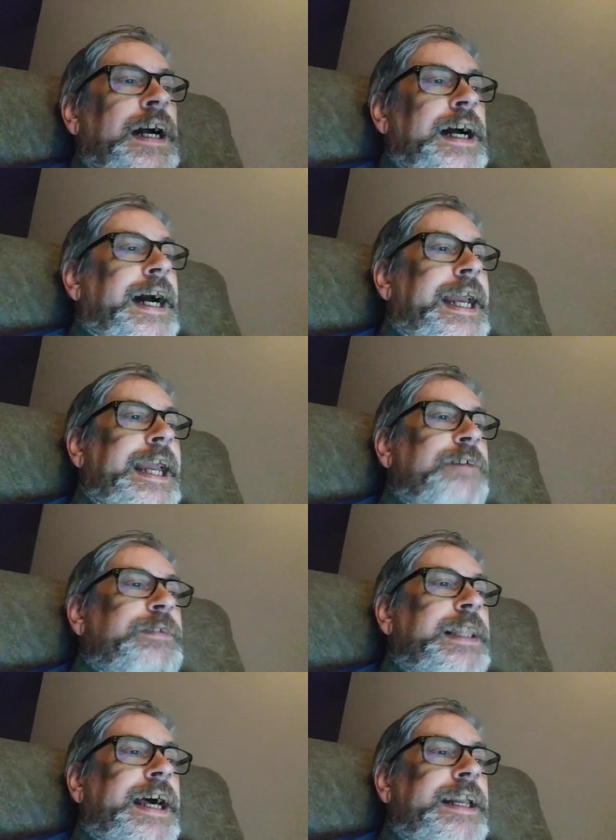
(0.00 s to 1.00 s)
I have a
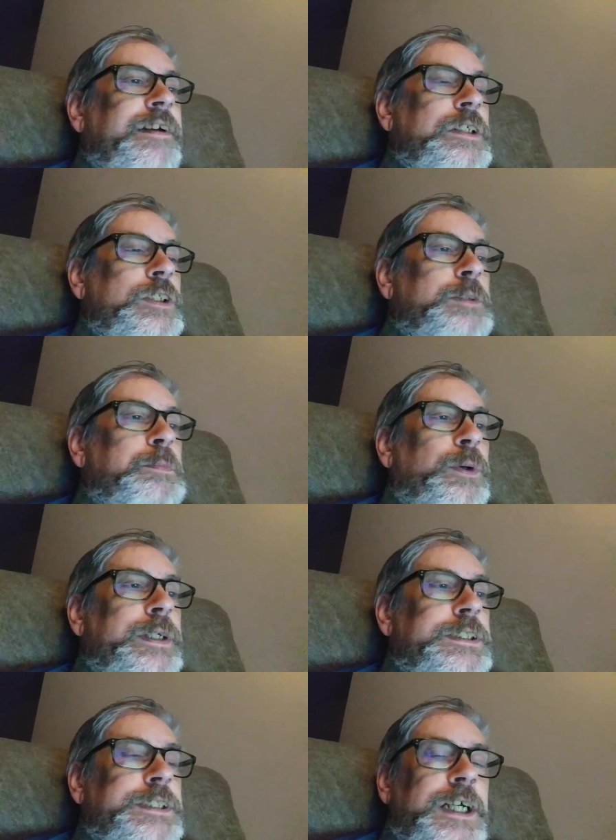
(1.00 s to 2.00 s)
lot of
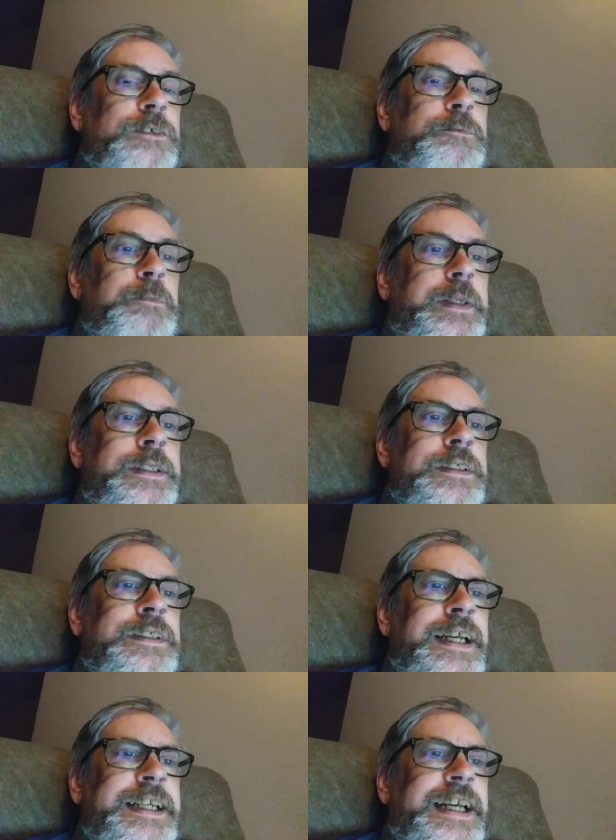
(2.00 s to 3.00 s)
newsboy stuff, but
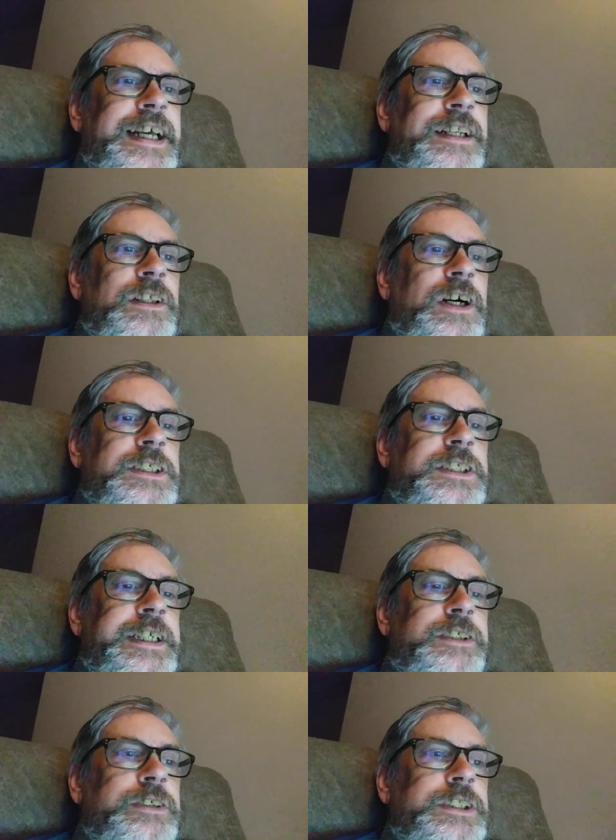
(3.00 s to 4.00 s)
I kind of lost
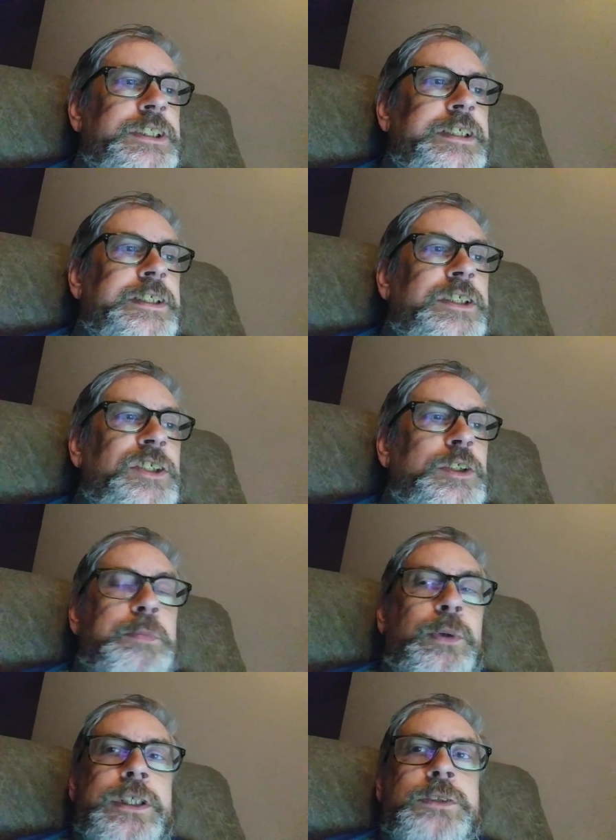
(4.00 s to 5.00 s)
interest in the
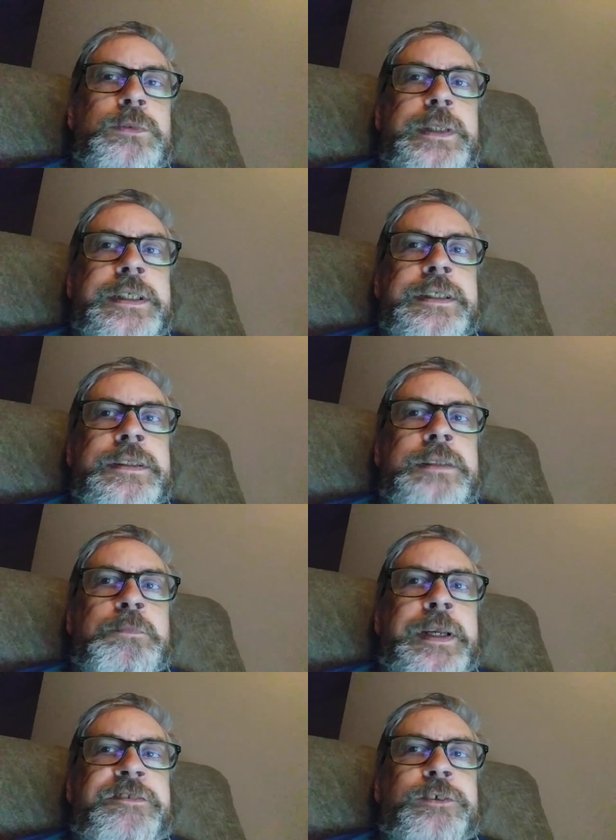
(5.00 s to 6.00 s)
newsboys when
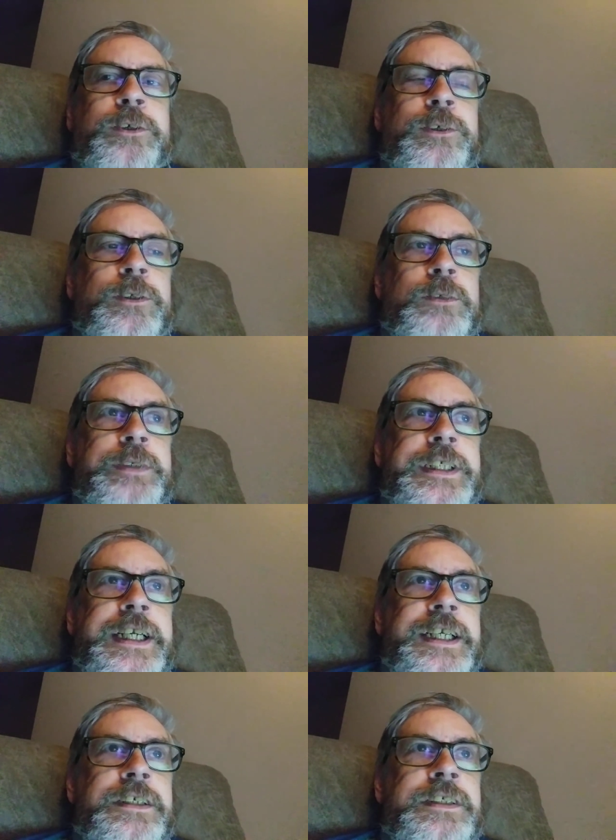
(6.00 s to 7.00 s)
Pete Furler
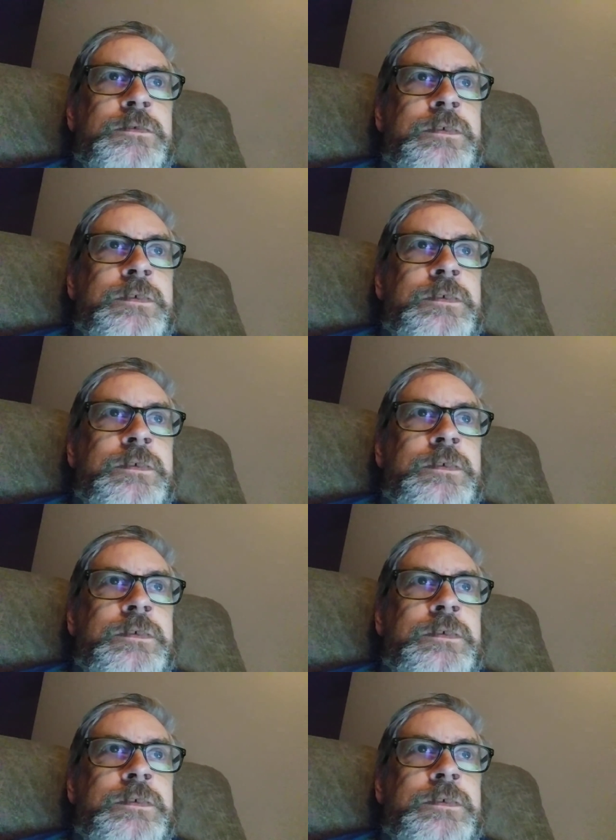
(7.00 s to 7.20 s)
retired.